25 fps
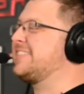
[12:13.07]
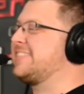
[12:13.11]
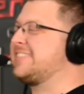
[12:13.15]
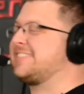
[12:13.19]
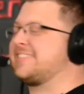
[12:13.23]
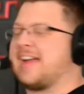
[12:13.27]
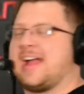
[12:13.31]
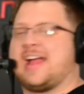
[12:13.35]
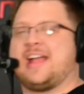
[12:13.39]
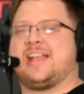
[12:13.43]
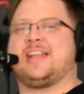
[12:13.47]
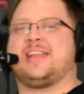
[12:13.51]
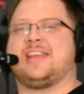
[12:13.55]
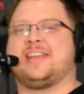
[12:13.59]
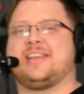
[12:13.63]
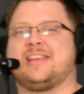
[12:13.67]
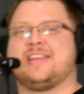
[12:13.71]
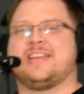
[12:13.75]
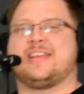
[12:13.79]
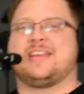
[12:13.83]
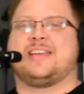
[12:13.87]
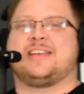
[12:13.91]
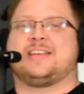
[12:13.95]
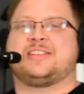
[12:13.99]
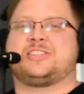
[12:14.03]
signing,
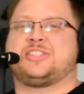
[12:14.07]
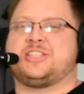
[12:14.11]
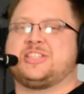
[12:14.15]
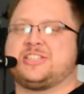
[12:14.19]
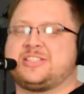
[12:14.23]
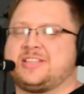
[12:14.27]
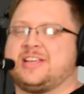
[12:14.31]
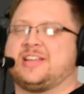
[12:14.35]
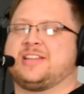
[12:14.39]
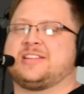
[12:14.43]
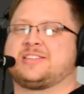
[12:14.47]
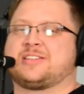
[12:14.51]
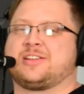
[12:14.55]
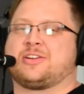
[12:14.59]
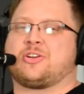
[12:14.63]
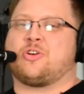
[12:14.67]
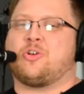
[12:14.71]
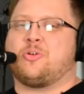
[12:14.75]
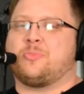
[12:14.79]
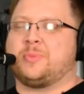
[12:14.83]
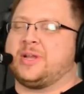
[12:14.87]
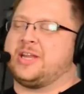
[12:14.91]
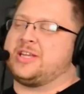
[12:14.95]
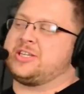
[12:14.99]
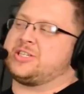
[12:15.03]
she said, is a
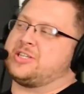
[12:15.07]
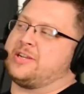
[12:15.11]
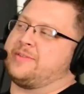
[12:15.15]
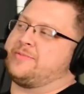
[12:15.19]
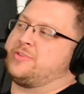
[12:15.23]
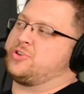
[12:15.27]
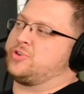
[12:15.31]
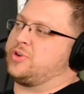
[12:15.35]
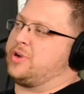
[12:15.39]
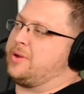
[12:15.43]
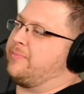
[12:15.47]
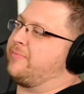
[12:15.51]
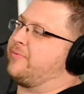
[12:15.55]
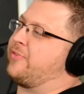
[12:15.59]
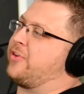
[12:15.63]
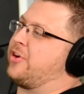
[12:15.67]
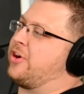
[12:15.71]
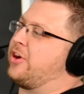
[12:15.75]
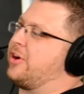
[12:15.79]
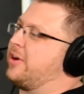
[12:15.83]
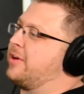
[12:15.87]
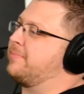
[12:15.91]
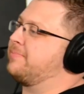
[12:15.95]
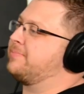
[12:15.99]
culmination of a dream for her.